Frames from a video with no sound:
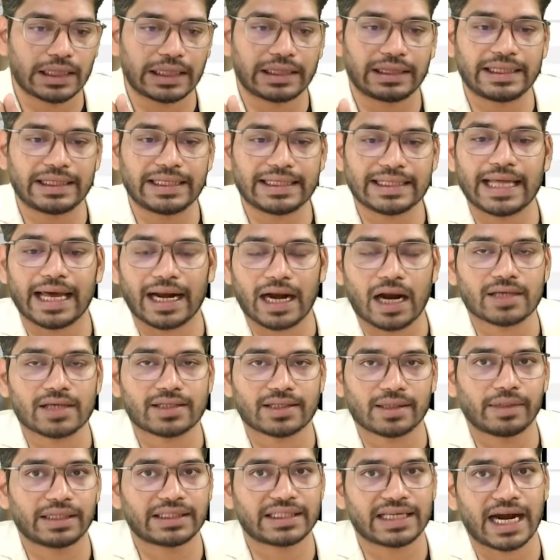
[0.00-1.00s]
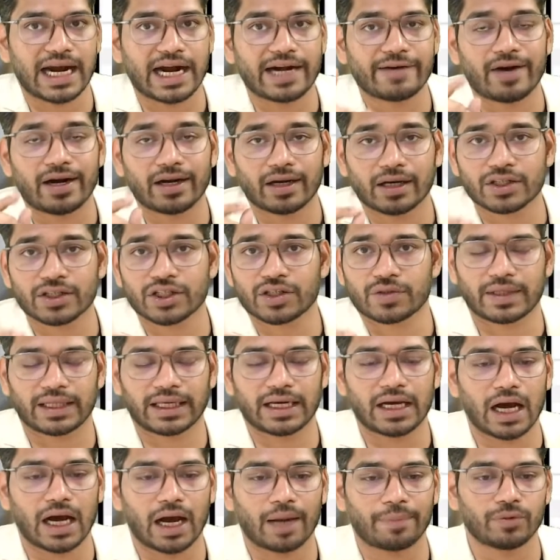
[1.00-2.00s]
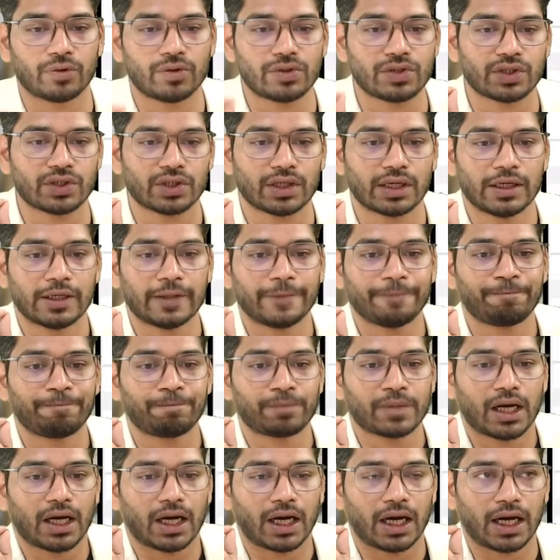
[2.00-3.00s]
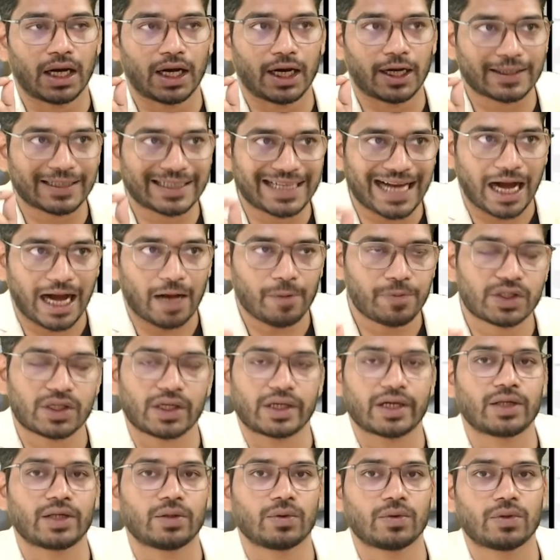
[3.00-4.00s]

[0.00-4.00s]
There are some disadvantages with the GAP notes. GAP study